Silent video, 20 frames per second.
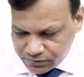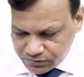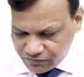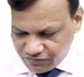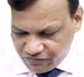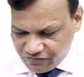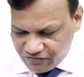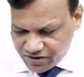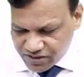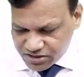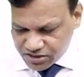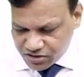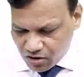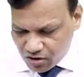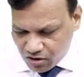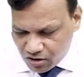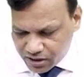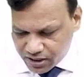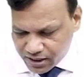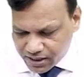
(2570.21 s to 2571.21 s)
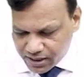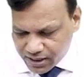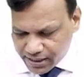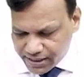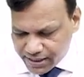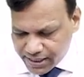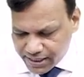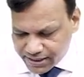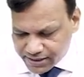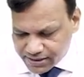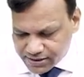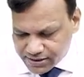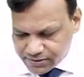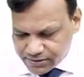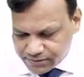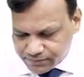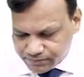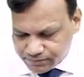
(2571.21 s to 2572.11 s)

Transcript: first order kinetics.